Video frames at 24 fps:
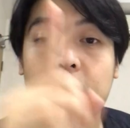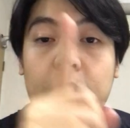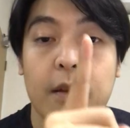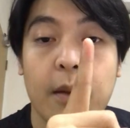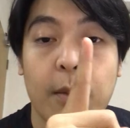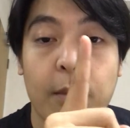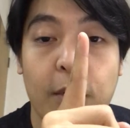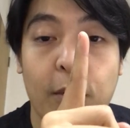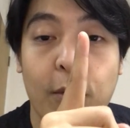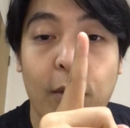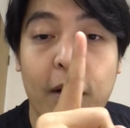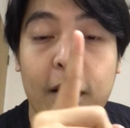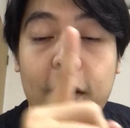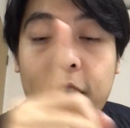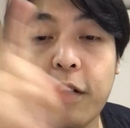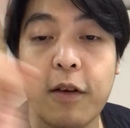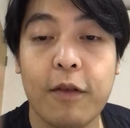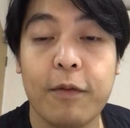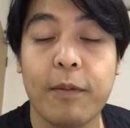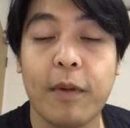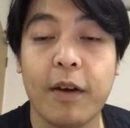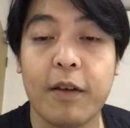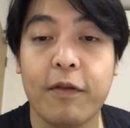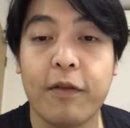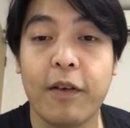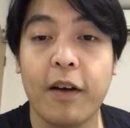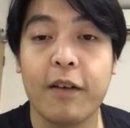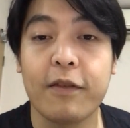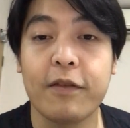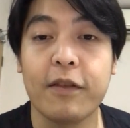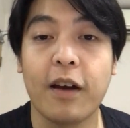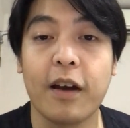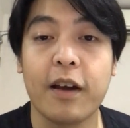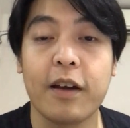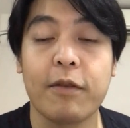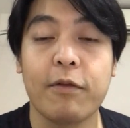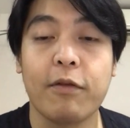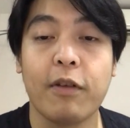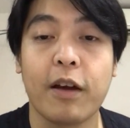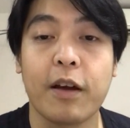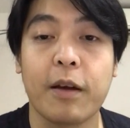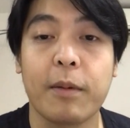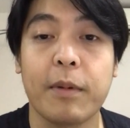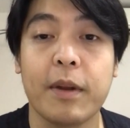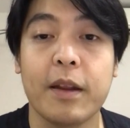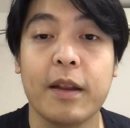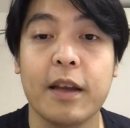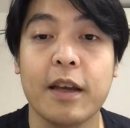Number one of my 5 diet
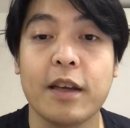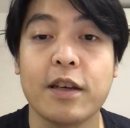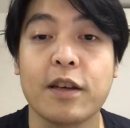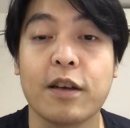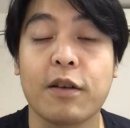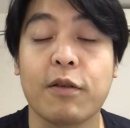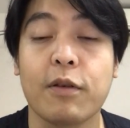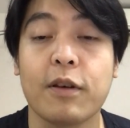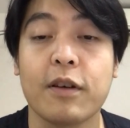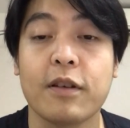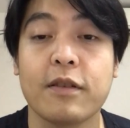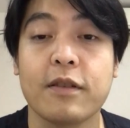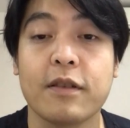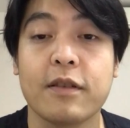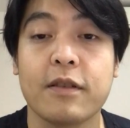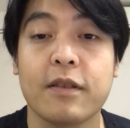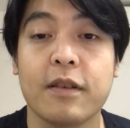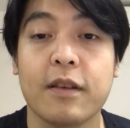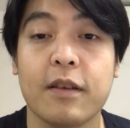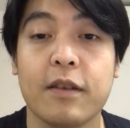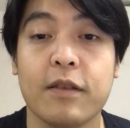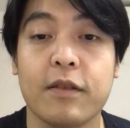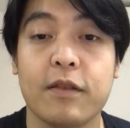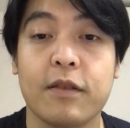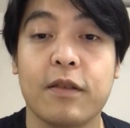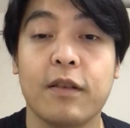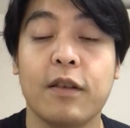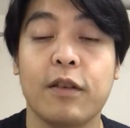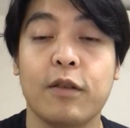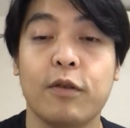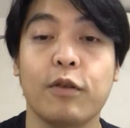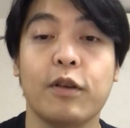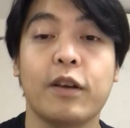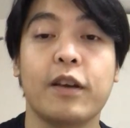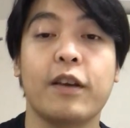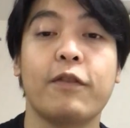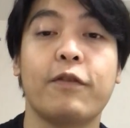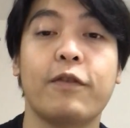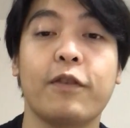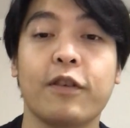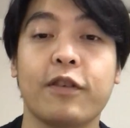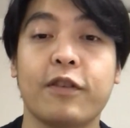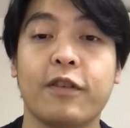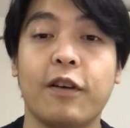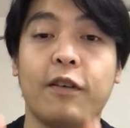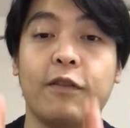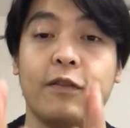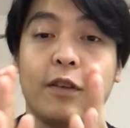recommendation questions is to give
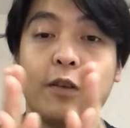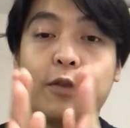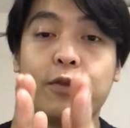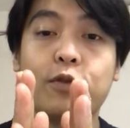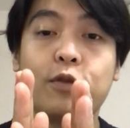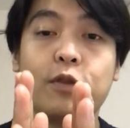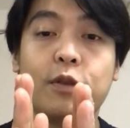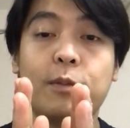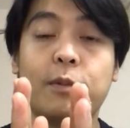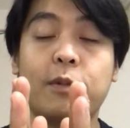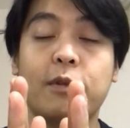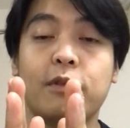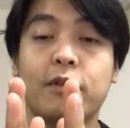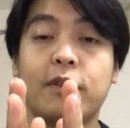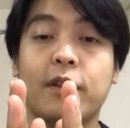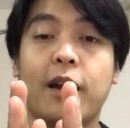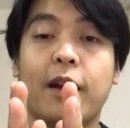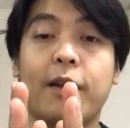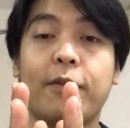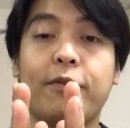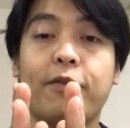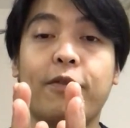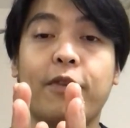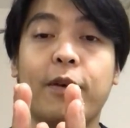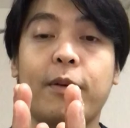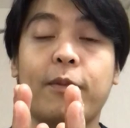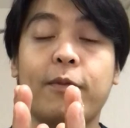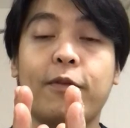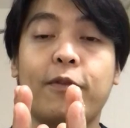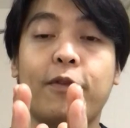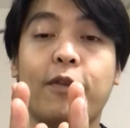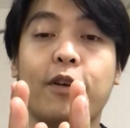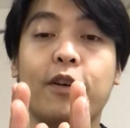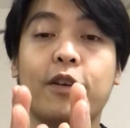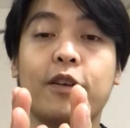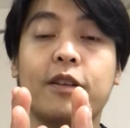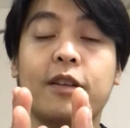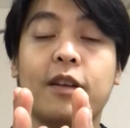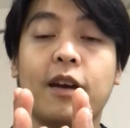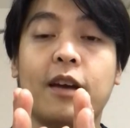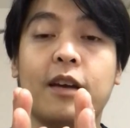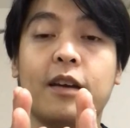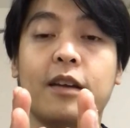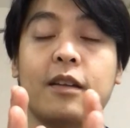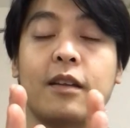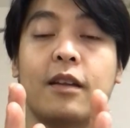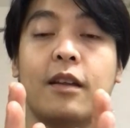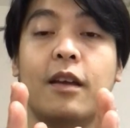yourself a suitable time frame for your
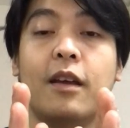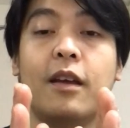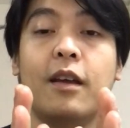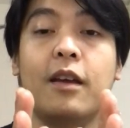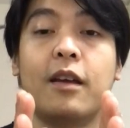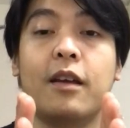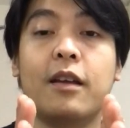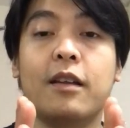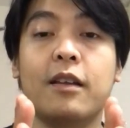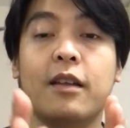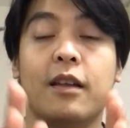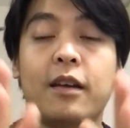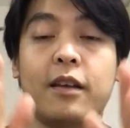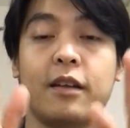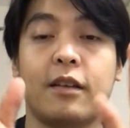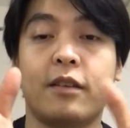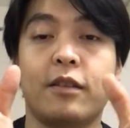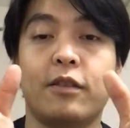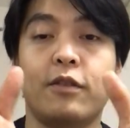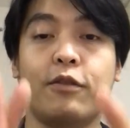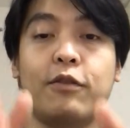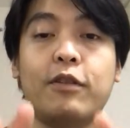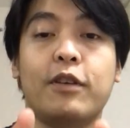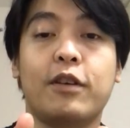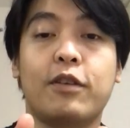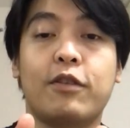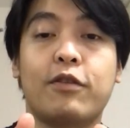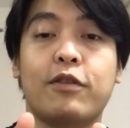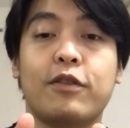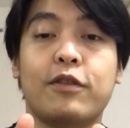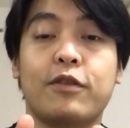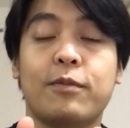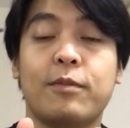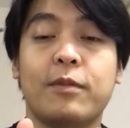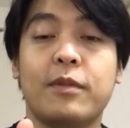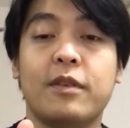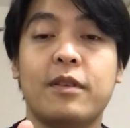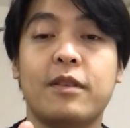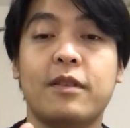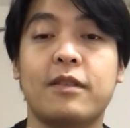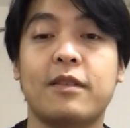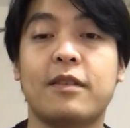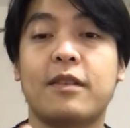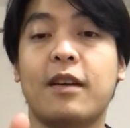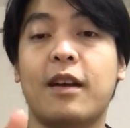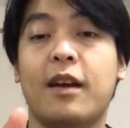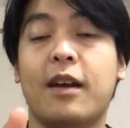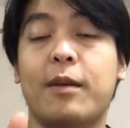diet. Like during
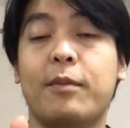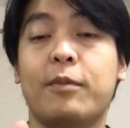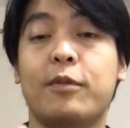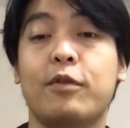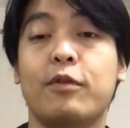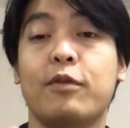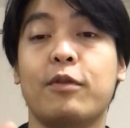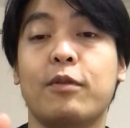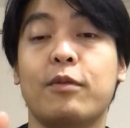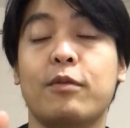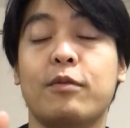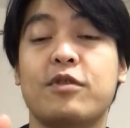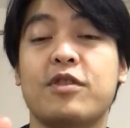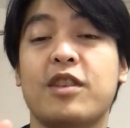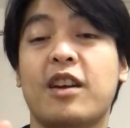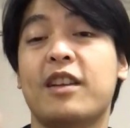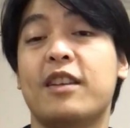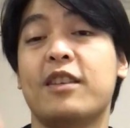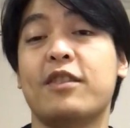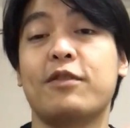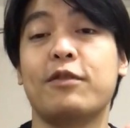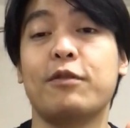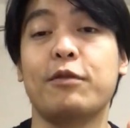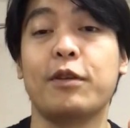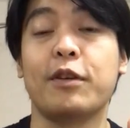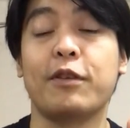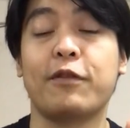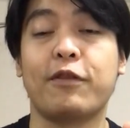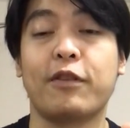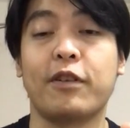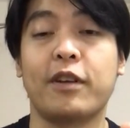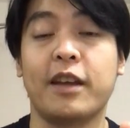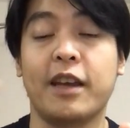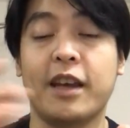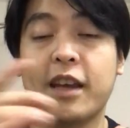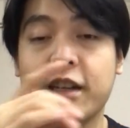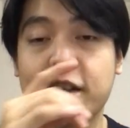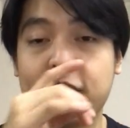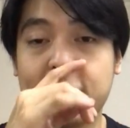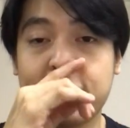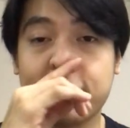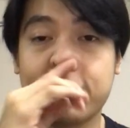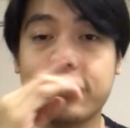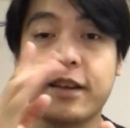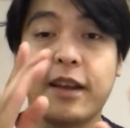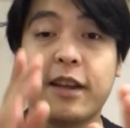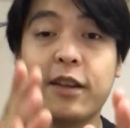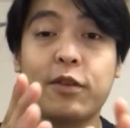Christmas time to Chinese New Year for the
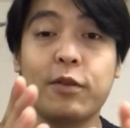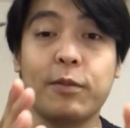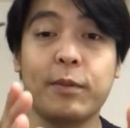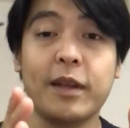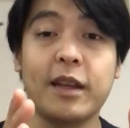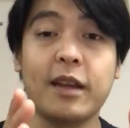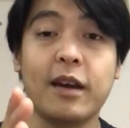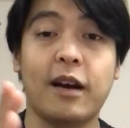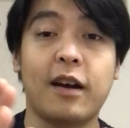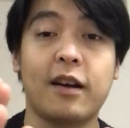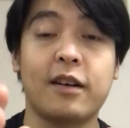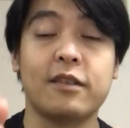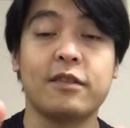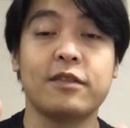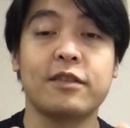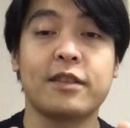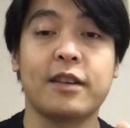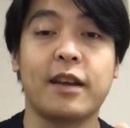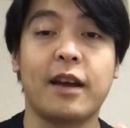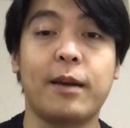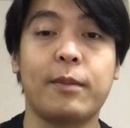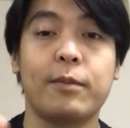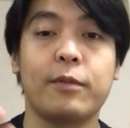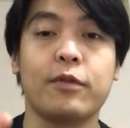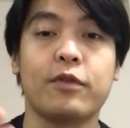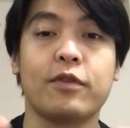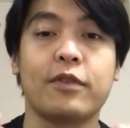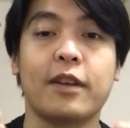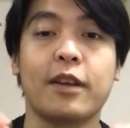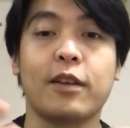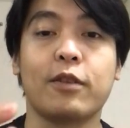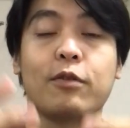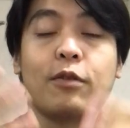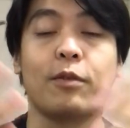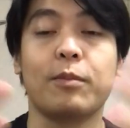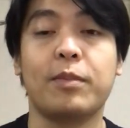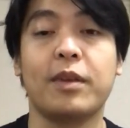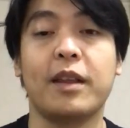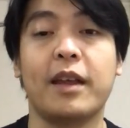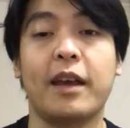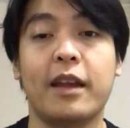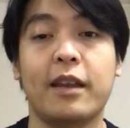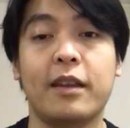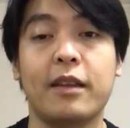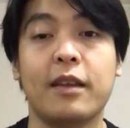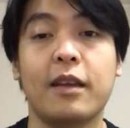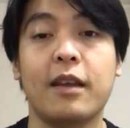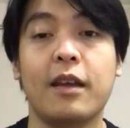Asians tend to be the hardest time to stick to a
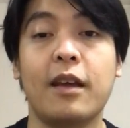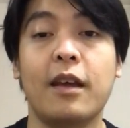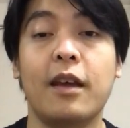plan.